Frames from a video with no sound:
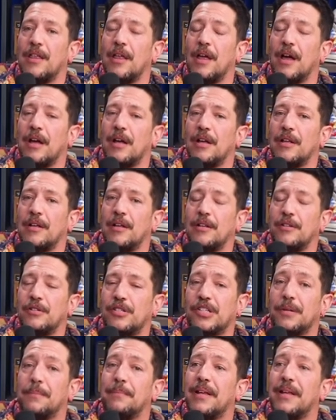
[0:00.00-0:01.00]
you
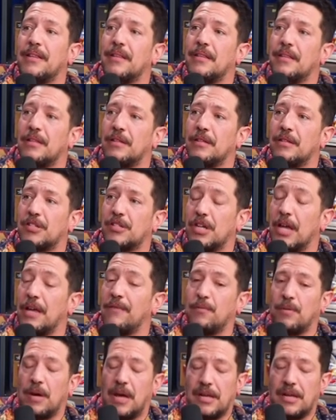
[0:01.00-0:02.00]
submit
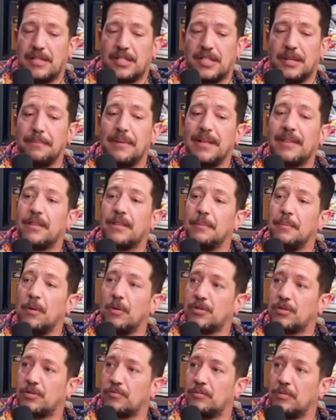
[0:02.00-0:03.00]
the
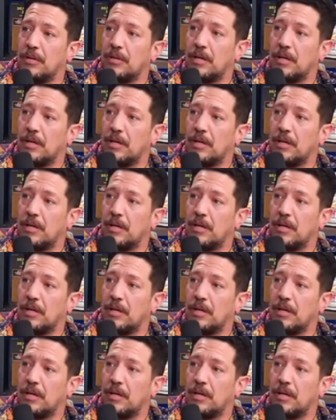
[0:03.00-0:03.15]
most,